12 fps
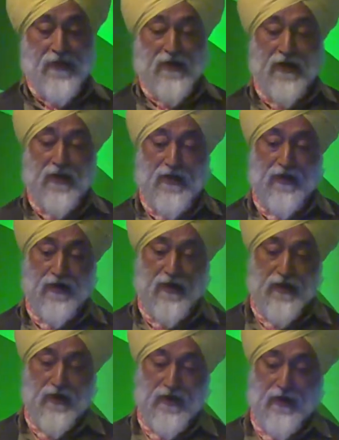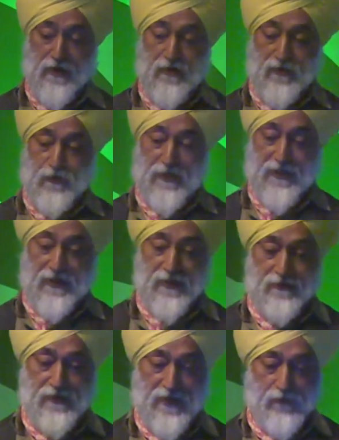and God willing,
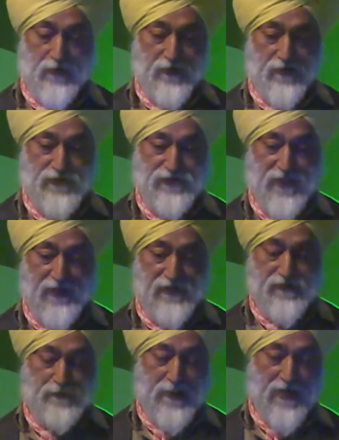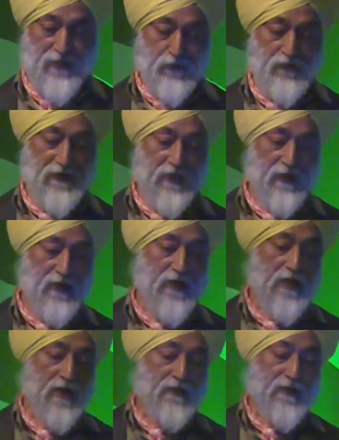that will not change. But I do think
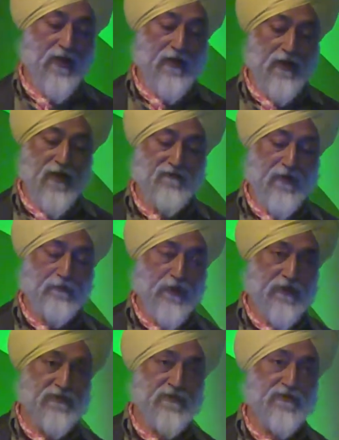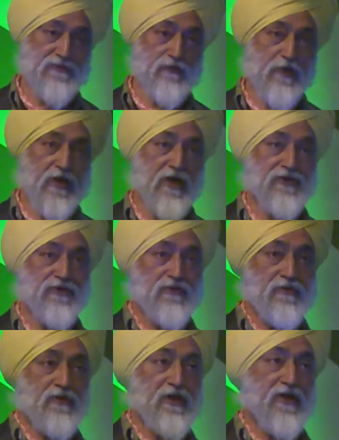that every person's
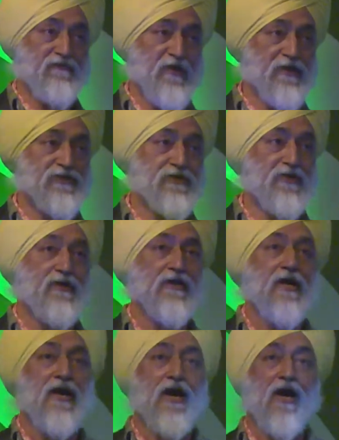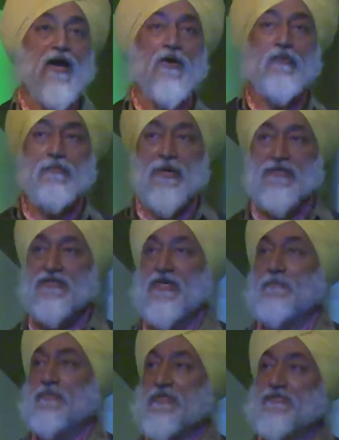vocation, the adventure, we must
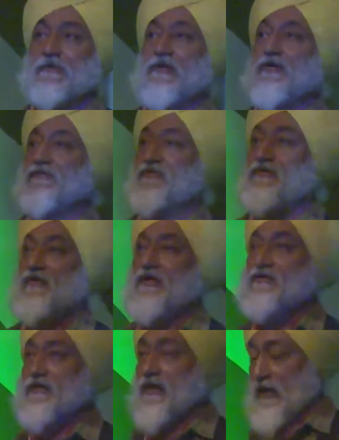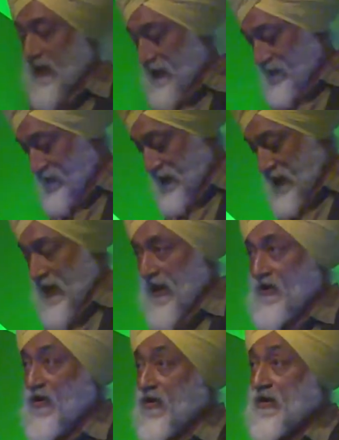keep the spirit of adventure alive
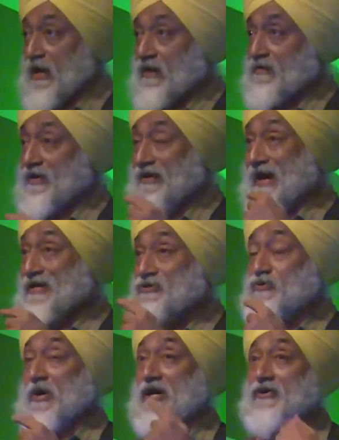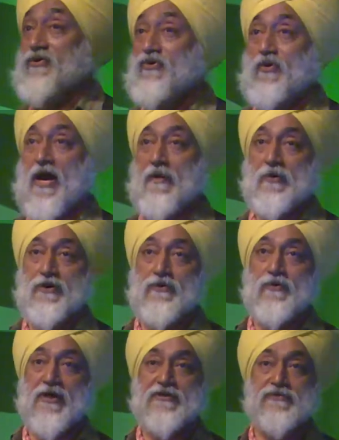and not let the catch-22 happen
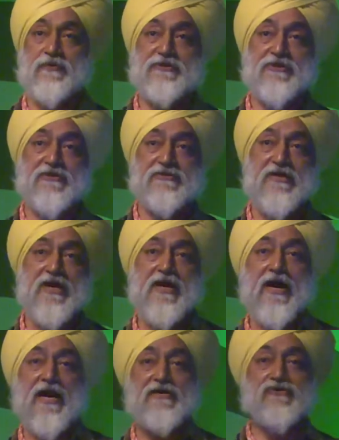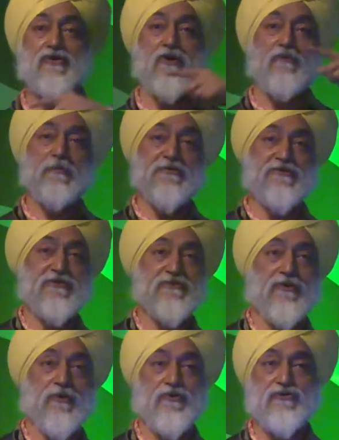to us, which is as your business
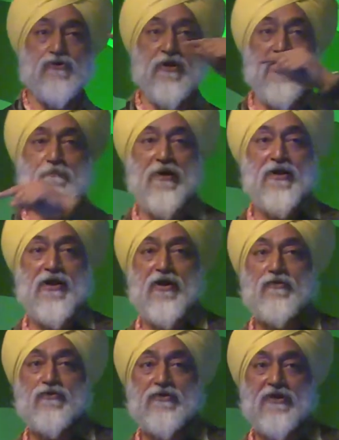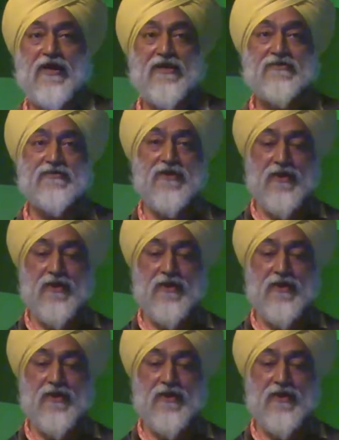grows, you get pinned down to the desk,